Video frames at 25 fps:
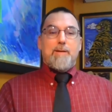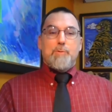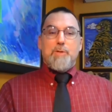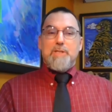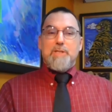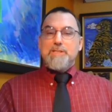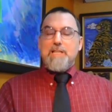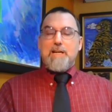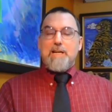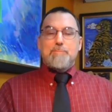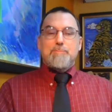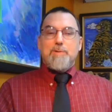
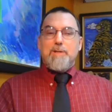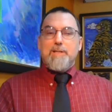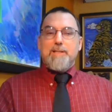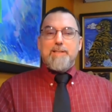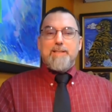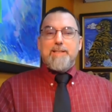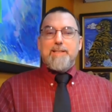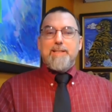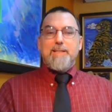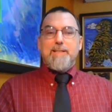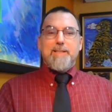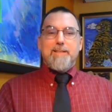which I've
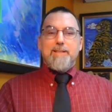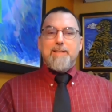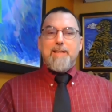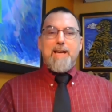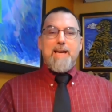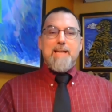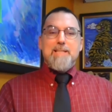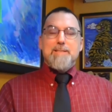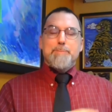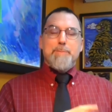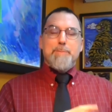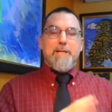really
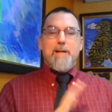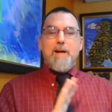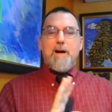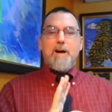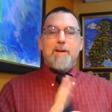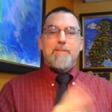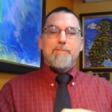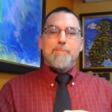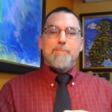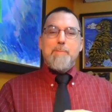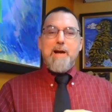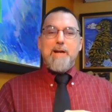has been
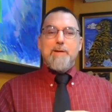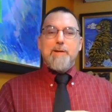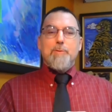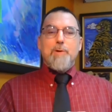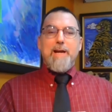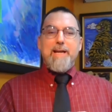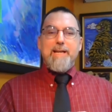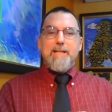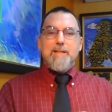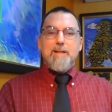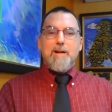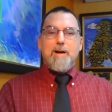off my
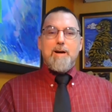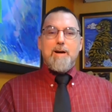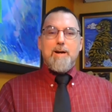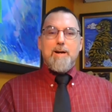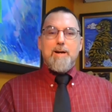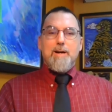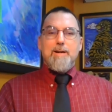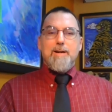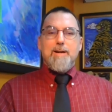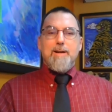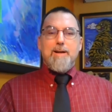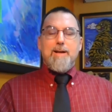
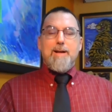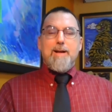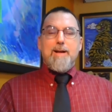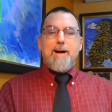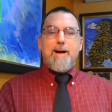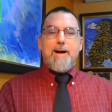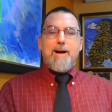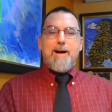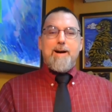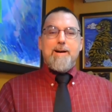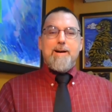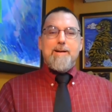radar.
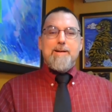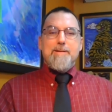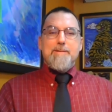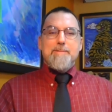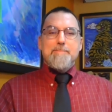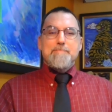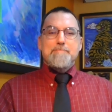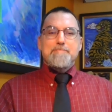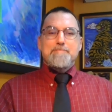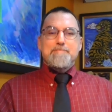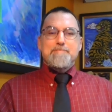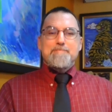
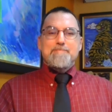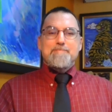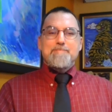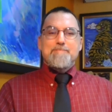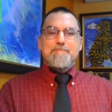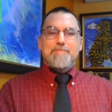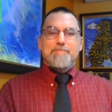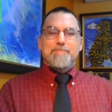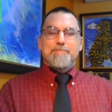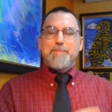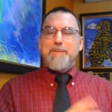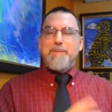Um,
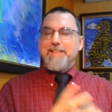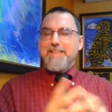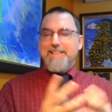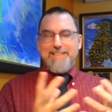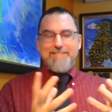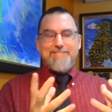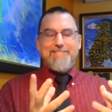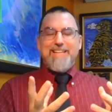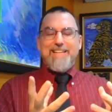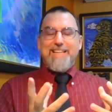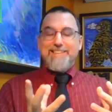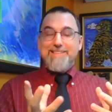
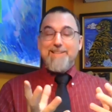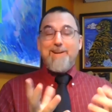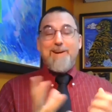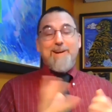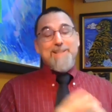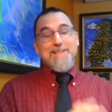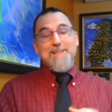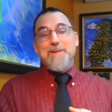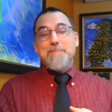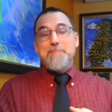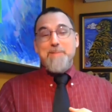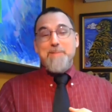believe it's
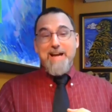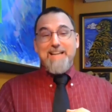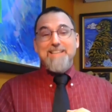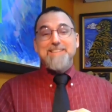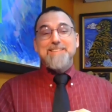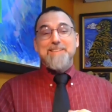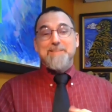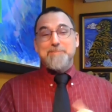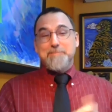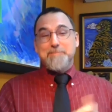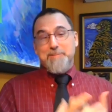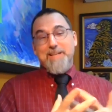hard to
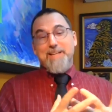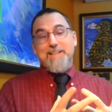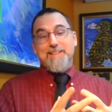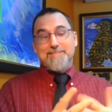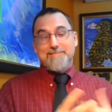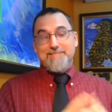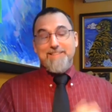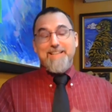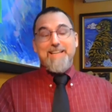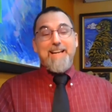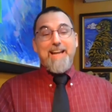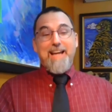imagine,
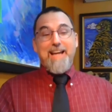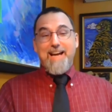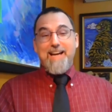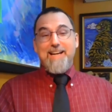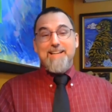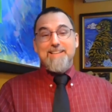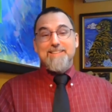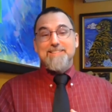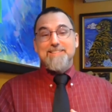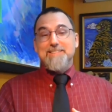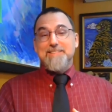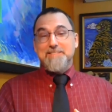but it
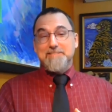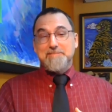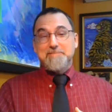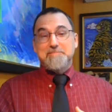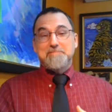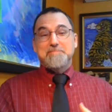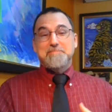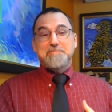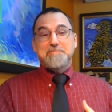has.